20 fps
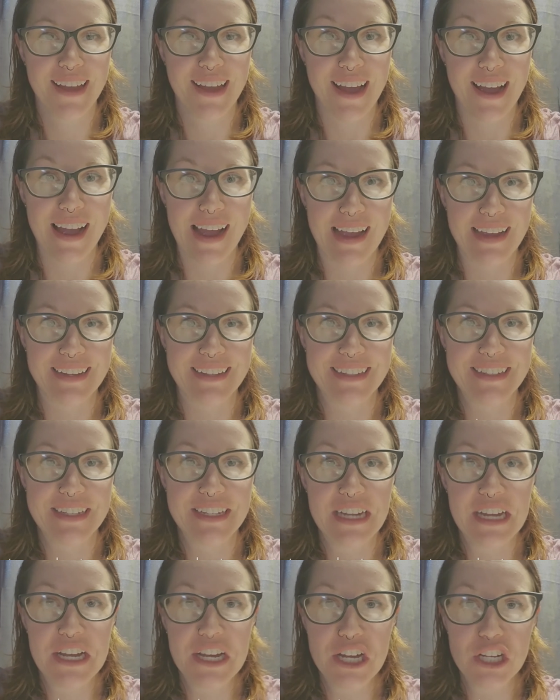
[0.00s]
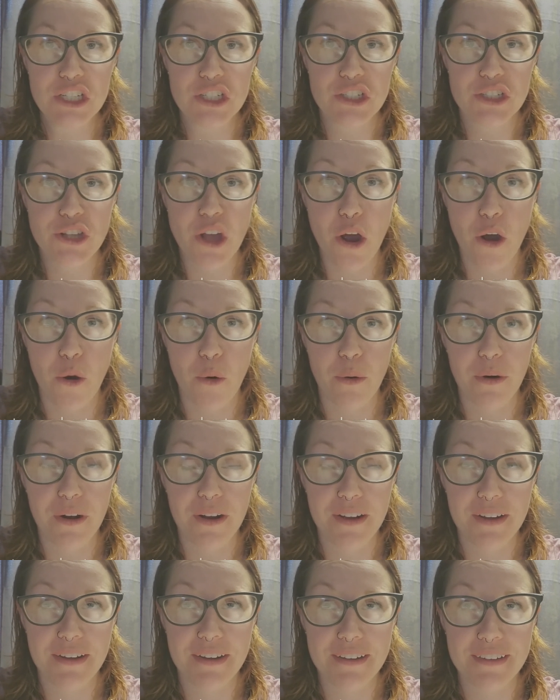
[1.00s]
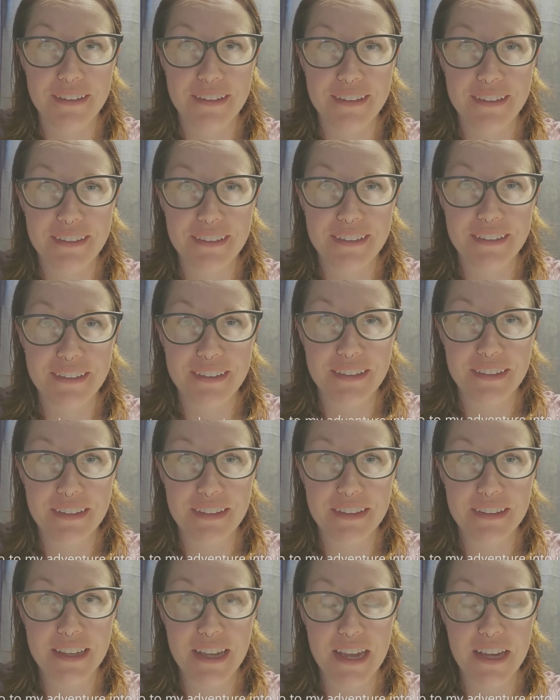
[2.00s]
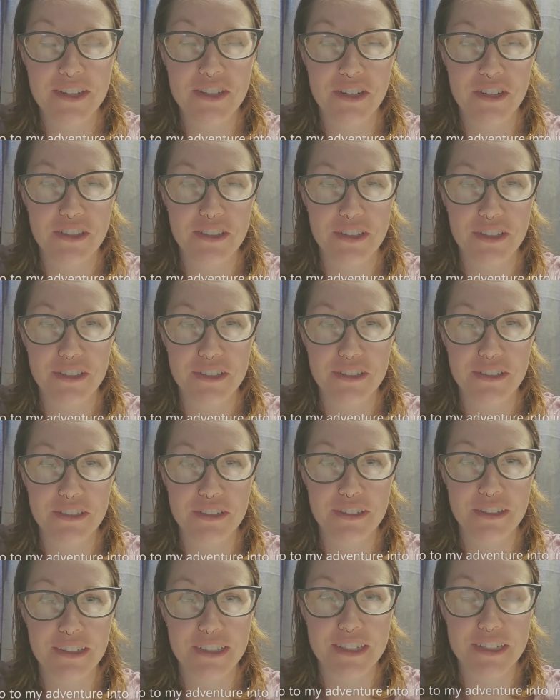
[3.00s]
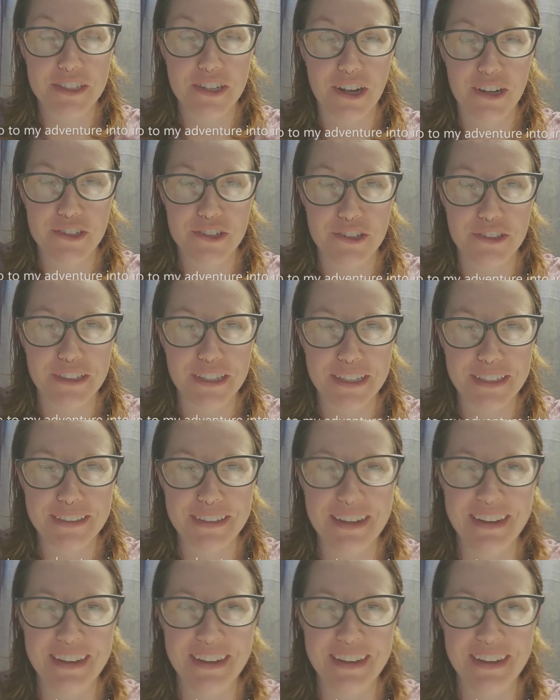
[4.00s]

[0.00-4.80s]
Hi. So the egg turner is not turning.